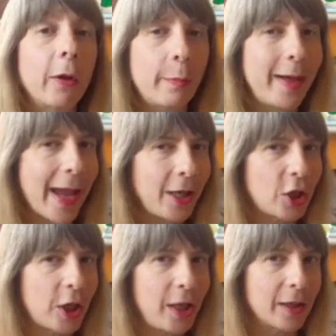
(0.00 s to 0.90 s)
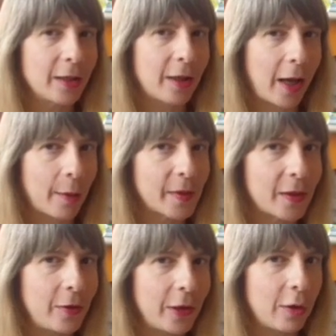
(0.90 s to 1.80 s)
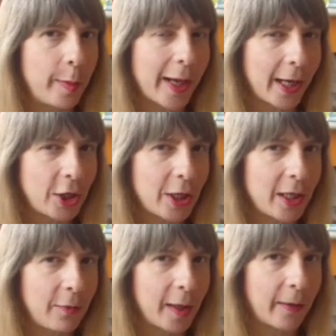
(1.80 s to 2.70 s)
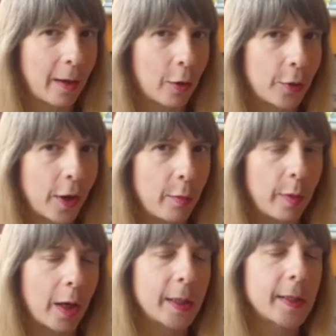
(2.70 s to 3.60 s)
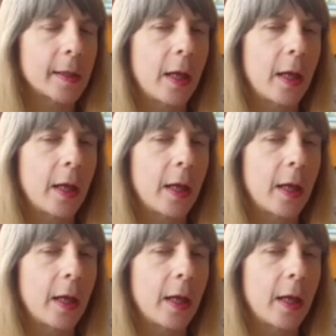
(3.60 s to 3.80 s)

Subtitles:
It will be edgy, absolutely, it will be edgy living in that unknown place,